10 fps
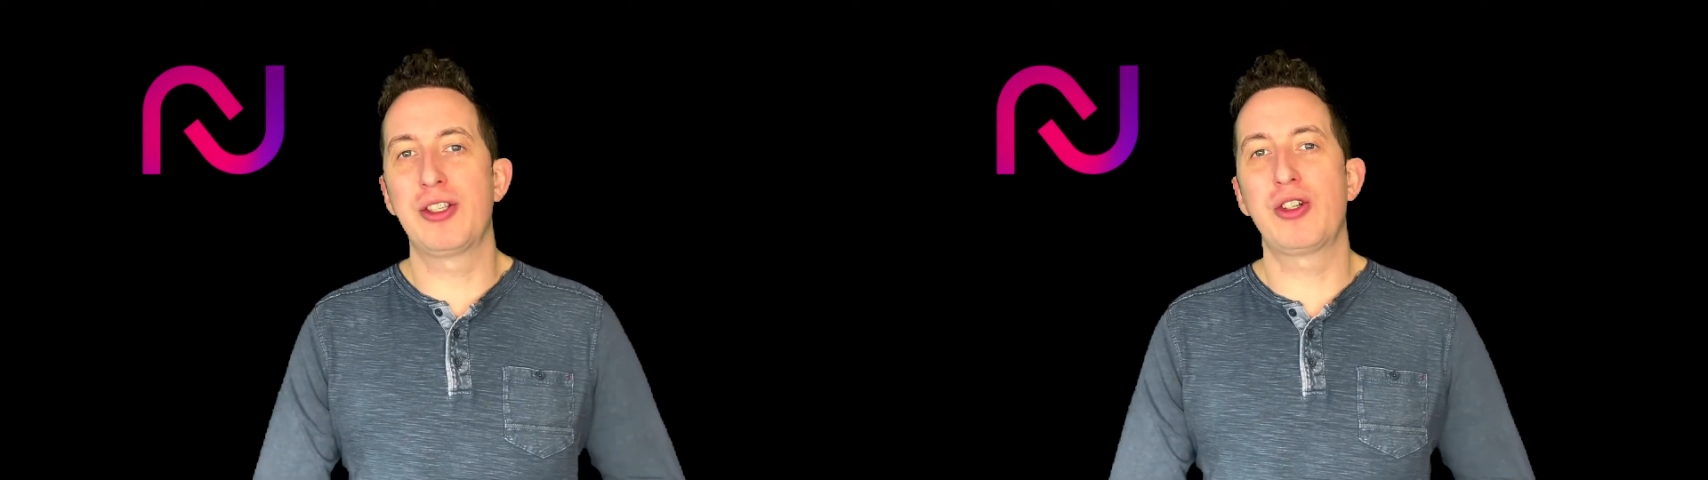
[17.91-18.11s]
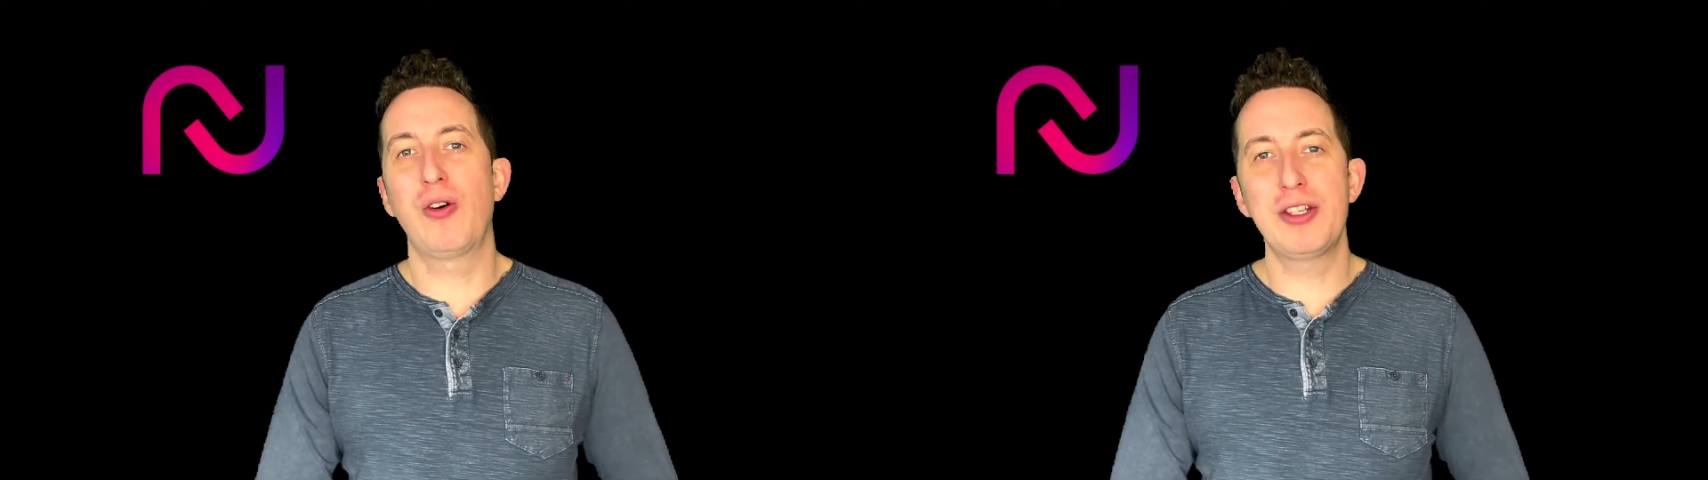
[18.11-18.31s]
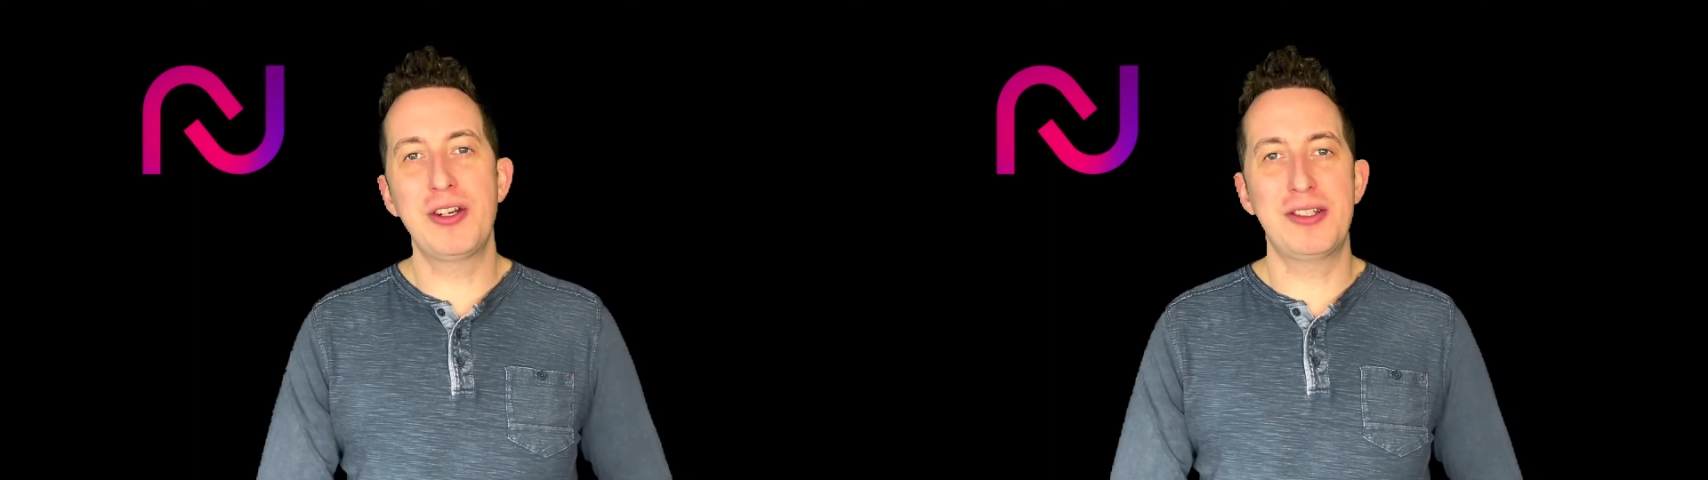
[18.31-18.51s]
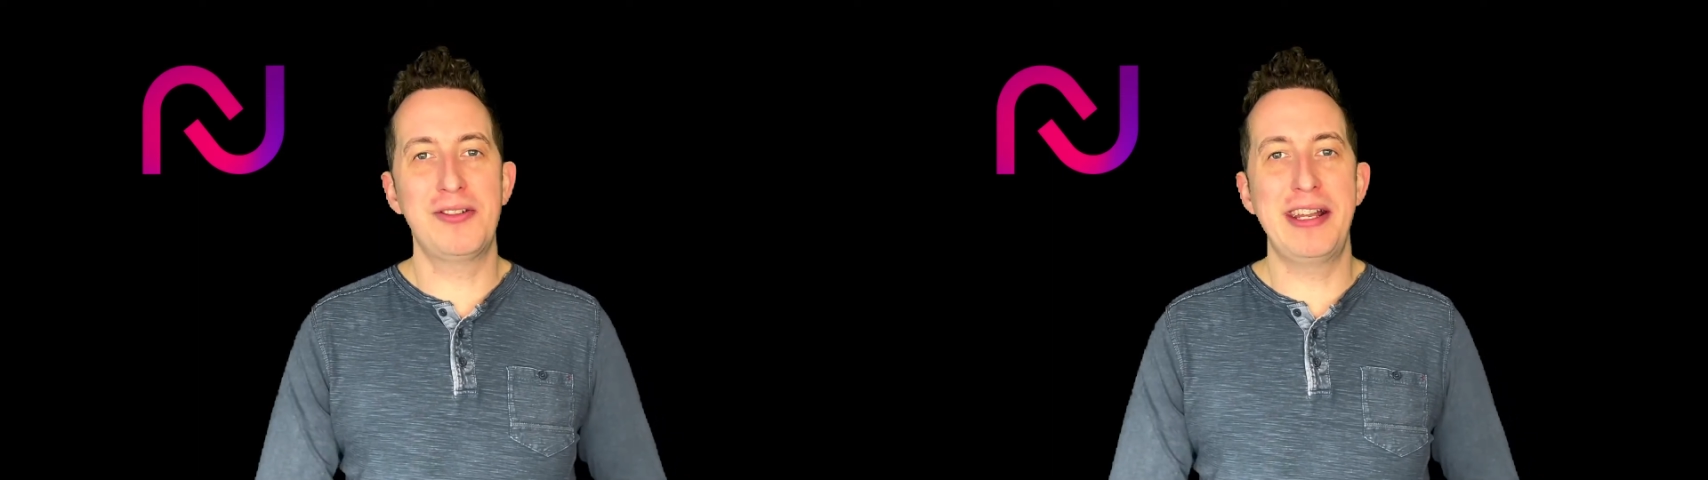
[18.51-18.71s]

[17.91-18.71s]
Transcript: So let's not delay